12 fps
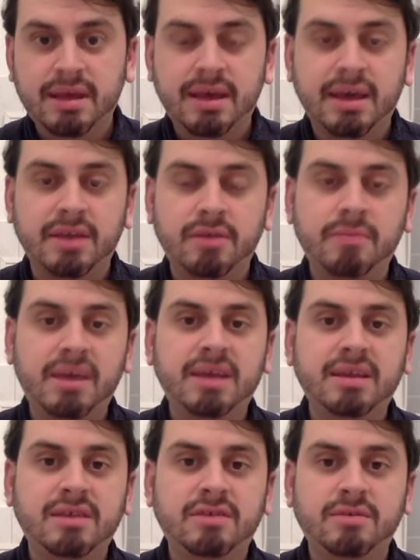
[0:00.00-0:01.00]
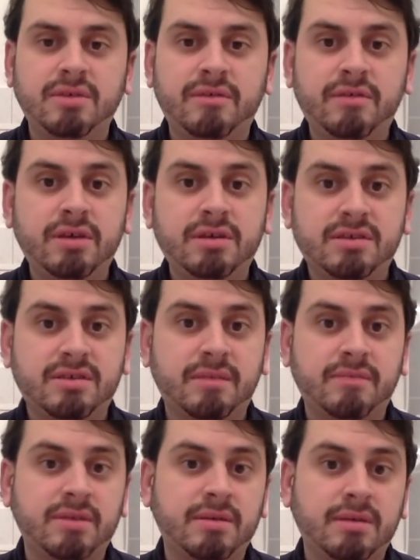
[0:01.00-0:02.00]
and you may need to refer to
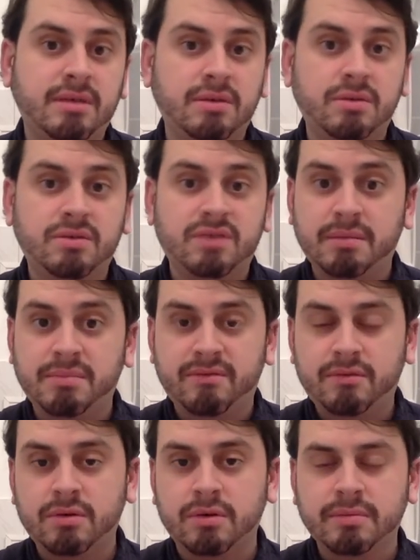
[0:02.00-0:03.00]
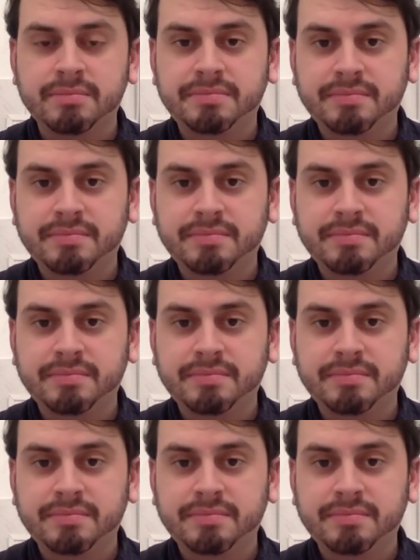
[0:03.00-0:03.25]
something you said before.